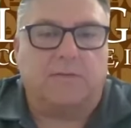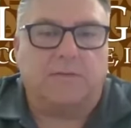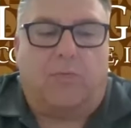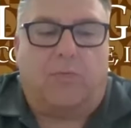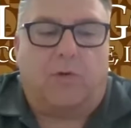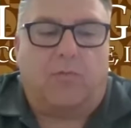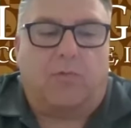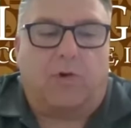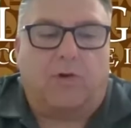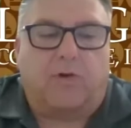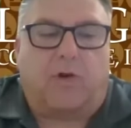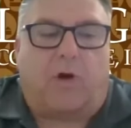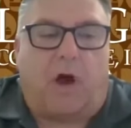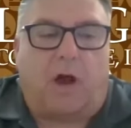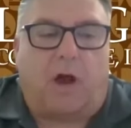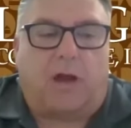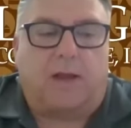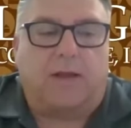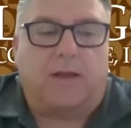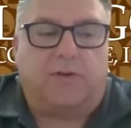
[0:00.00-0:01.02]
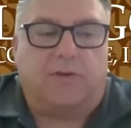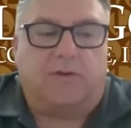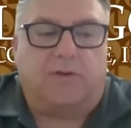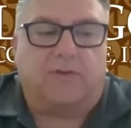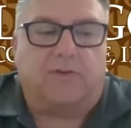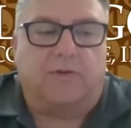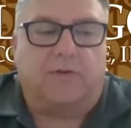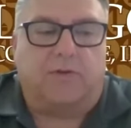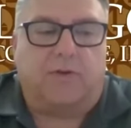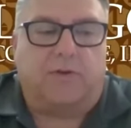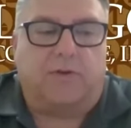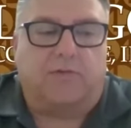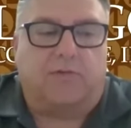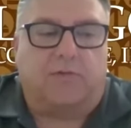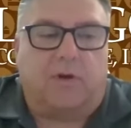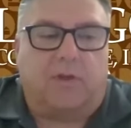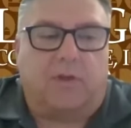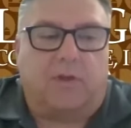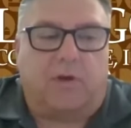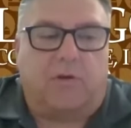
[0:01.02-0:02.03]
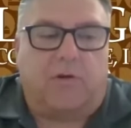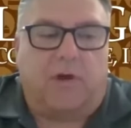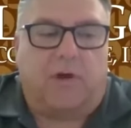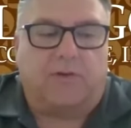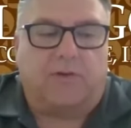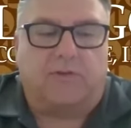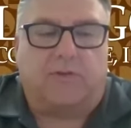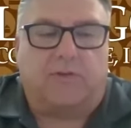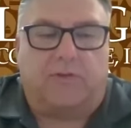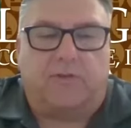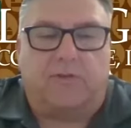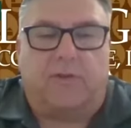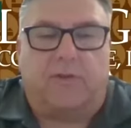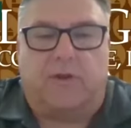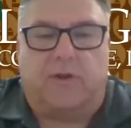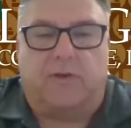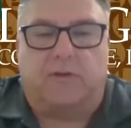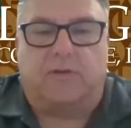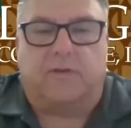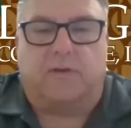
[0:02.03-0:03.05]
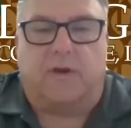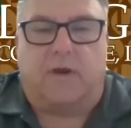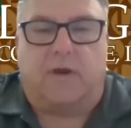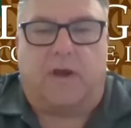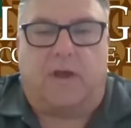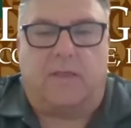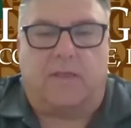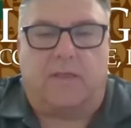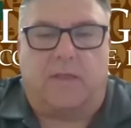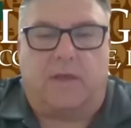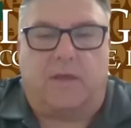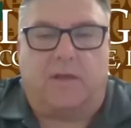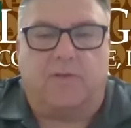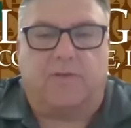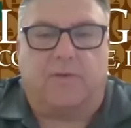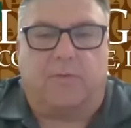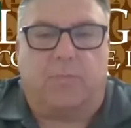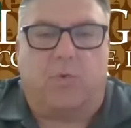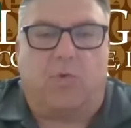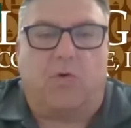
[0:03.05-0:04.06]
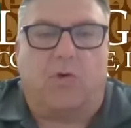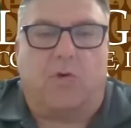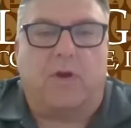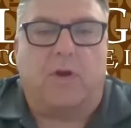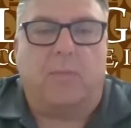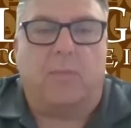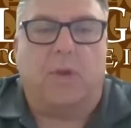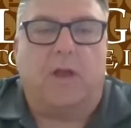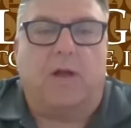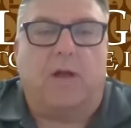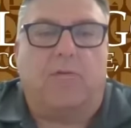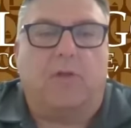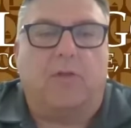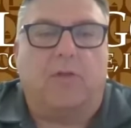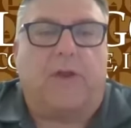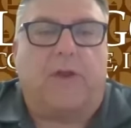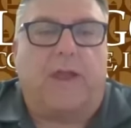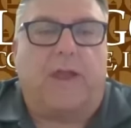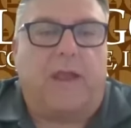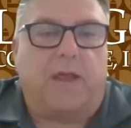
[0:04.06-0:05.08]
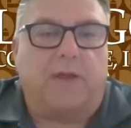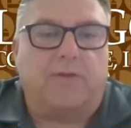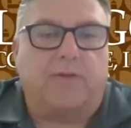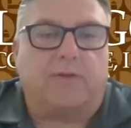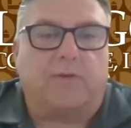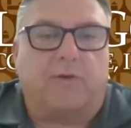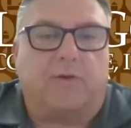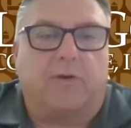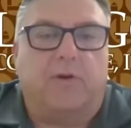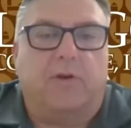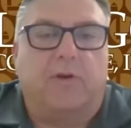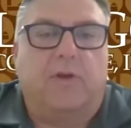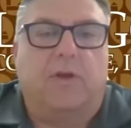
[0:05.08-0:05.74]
When we're talking to students, one of the questions that I think is important to be able to answer